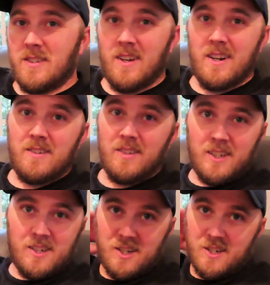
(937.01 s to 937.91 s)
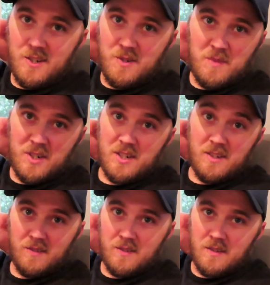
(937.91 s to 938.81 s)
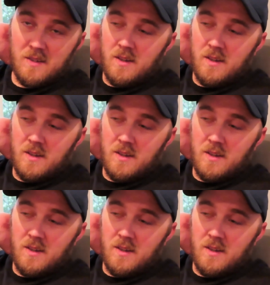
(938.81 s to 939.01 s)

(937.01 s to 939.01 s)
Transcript: so I didn't really get a chance to do much else.